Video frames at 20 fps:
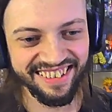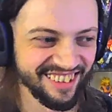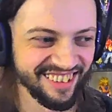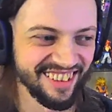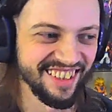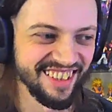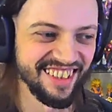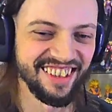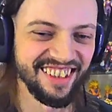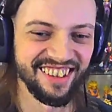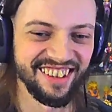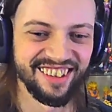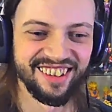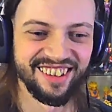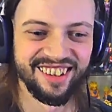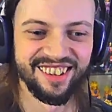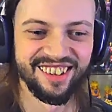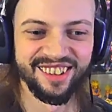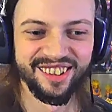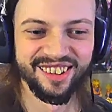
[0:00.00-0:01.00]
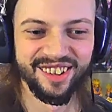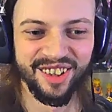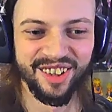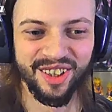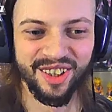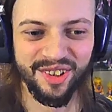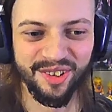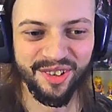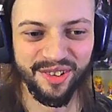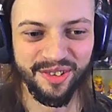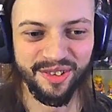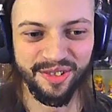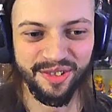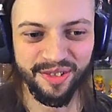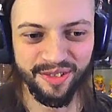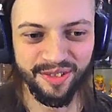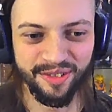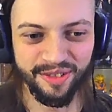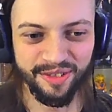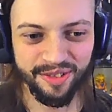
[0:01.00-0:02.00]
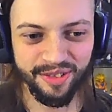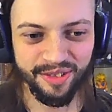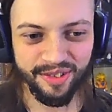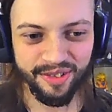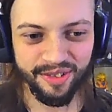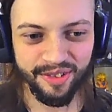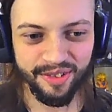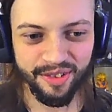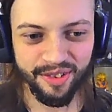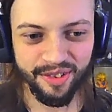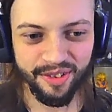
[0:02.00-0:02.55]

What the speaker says: This person isn't speaking.